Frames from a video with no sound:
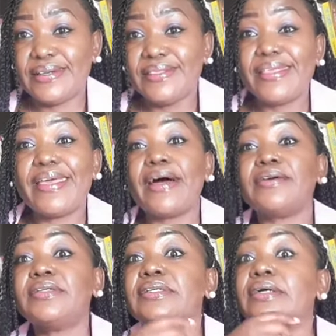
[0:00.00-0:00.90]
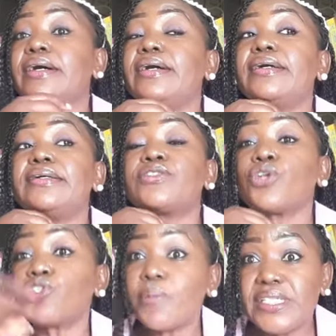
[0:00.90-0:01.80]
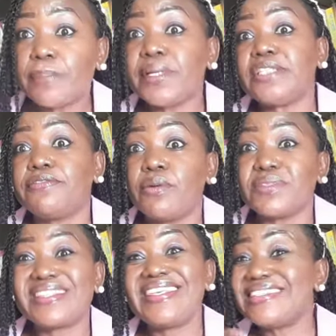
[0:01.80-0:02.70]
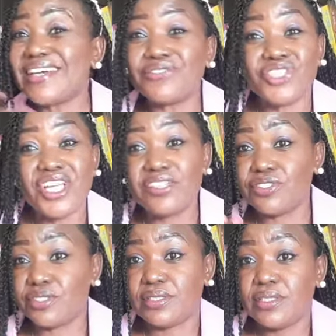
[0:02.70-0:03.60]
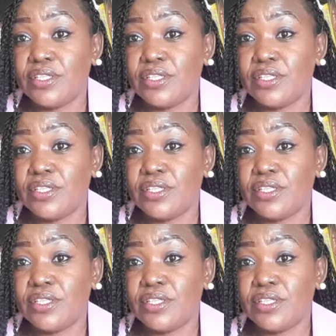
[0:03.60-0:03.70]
There are social media platforms. Things have changed.